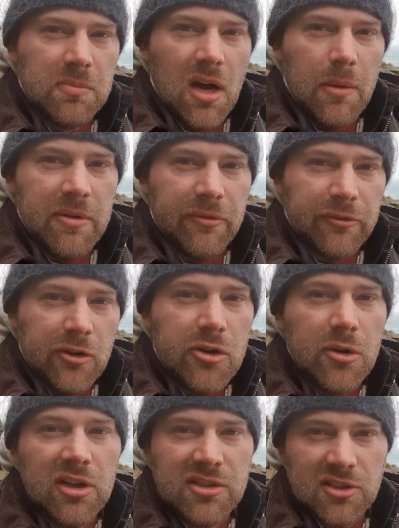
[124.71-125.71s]
coming
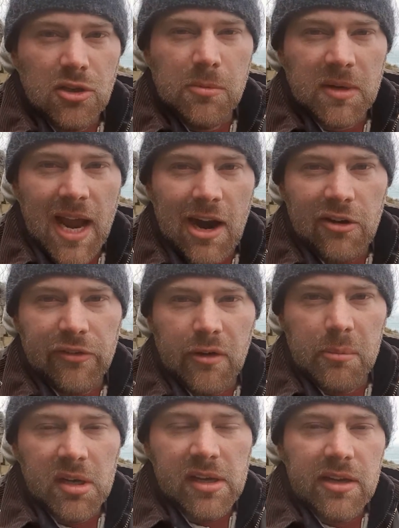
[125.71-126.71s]
through, Storm Gareth I
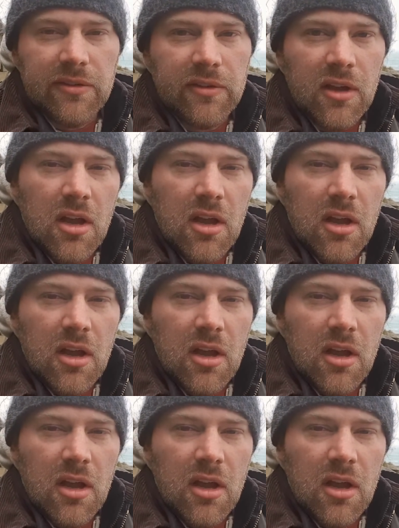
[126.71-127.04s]
believe,